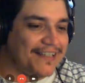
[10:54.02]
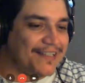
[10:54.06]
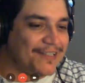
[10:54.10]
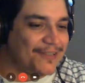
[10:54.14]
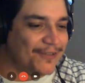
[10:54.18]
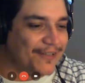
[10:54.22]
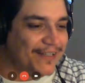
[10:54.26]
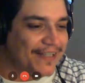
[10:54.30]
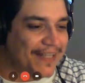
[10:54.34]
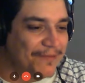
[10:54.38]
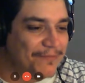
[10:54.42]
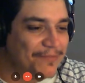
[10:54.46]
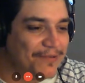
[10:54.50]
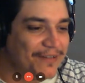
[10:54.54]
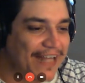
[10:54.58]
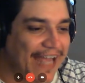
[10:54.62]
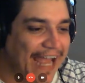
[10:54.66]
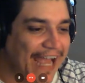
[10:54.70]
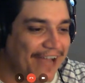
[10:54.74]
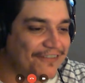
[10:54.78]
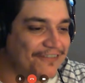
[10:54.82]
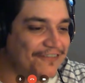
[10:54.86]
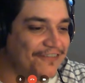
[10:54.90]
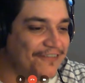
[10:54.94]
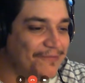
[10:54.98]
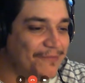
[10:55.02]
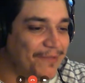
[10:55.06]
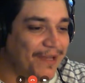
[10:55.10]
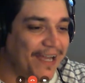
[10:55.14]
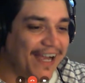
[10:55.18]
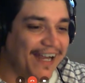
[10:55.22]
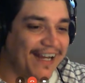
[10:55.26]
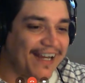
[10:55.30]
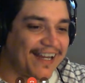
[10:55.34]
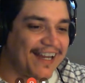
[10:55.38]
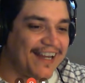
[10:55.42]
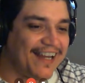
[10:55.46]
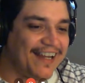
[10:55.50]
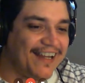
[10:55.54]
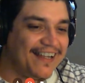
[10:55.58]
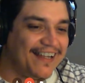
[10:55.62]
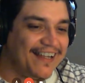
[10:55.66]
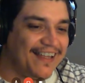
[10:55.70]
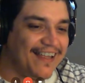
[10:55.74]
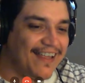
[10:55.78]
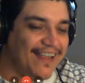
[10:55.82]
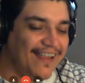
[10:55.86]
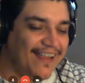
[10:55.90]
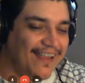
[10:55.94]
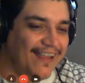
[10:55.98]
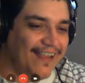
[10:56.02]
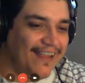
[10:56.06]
injury, they put half of it back, and